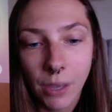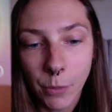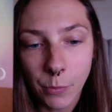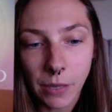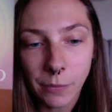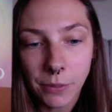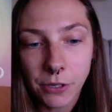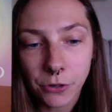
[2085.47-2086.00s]

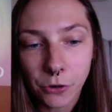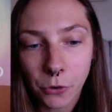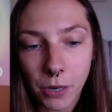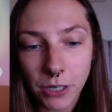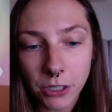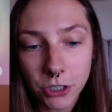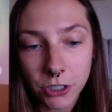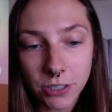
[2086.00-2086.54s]
Maybe your
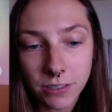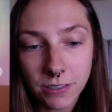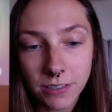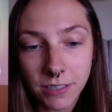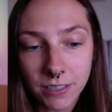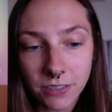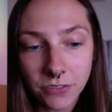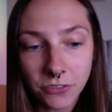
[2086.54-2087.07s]
question
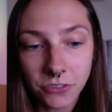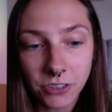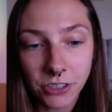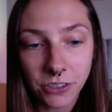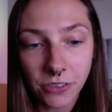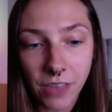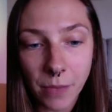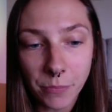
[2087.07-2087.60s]
doesn't
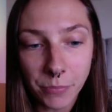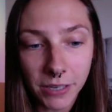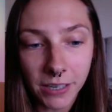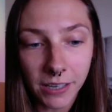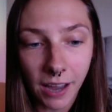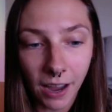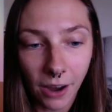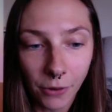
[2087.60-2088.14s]
feel that
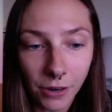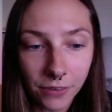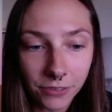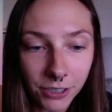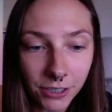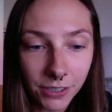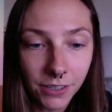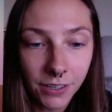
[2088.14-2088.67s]
big,
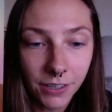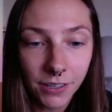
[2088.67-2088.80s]
however.